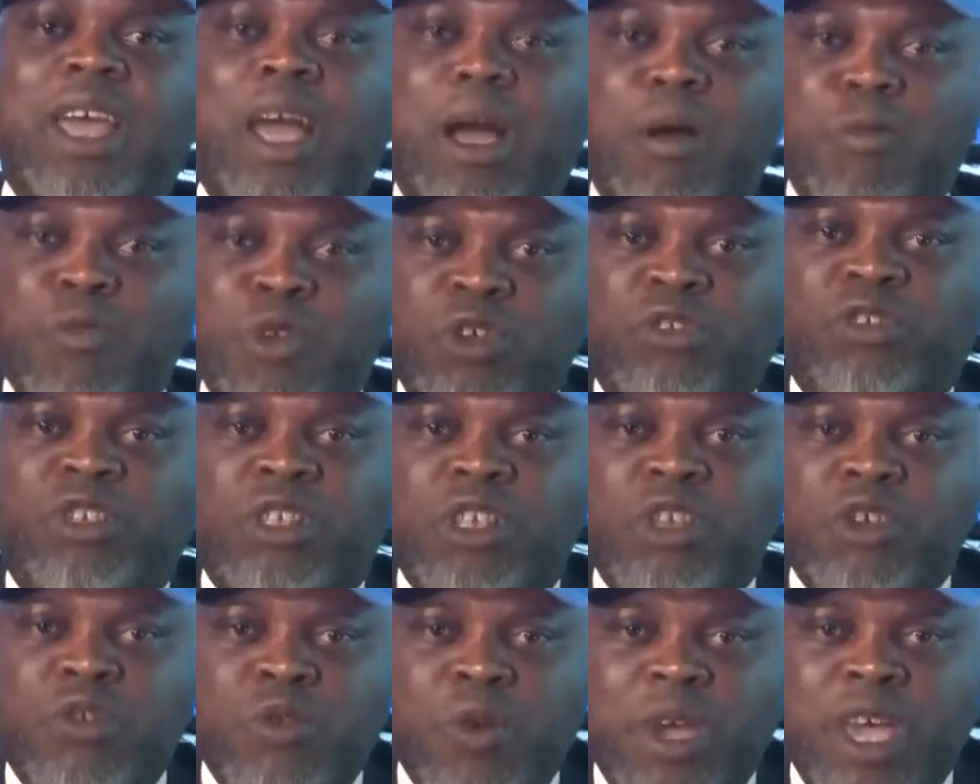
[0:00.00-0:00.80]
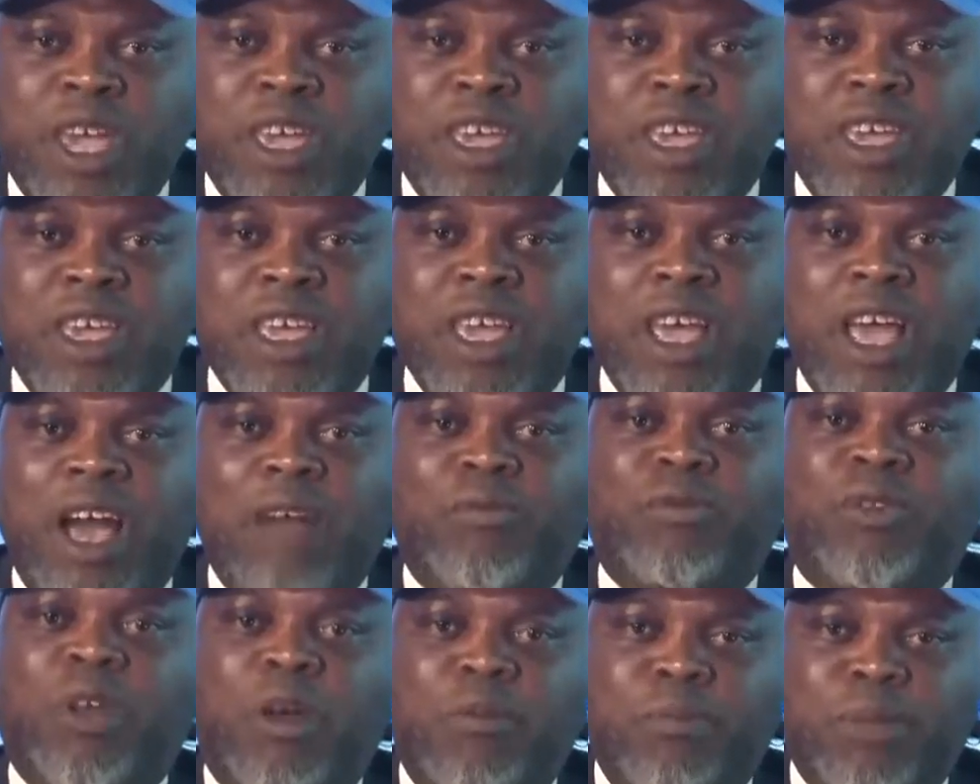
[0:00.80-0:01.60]
I'm used to the UAE,
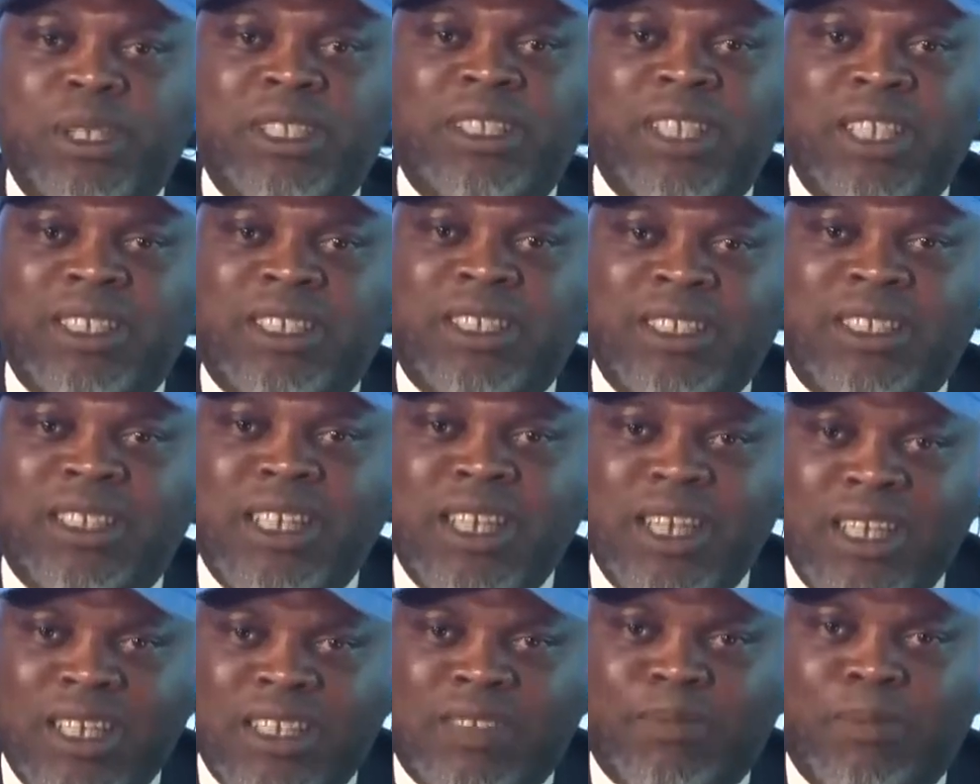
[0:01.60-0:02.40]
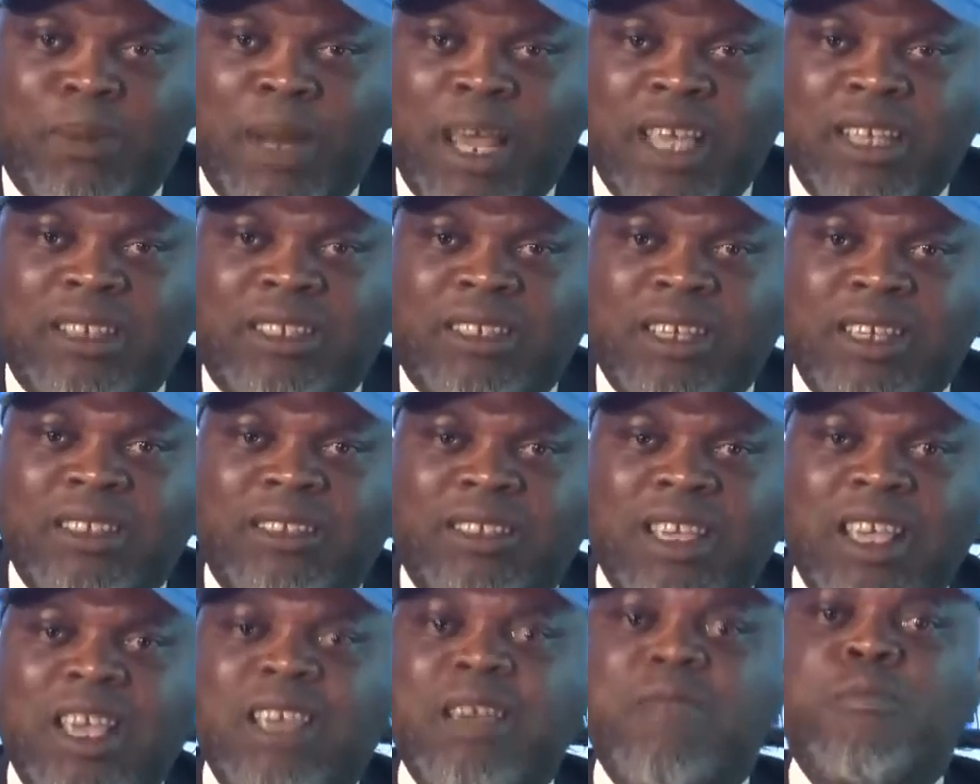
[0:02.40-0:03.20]
I've done businesses in these
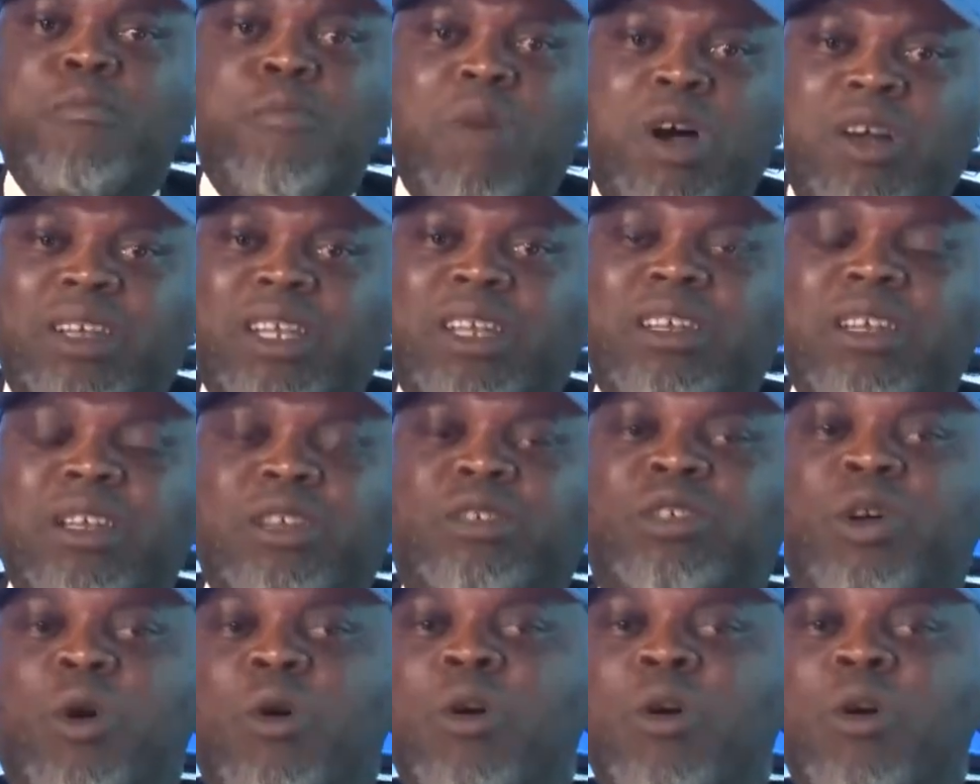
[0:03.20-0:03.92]
places more than this.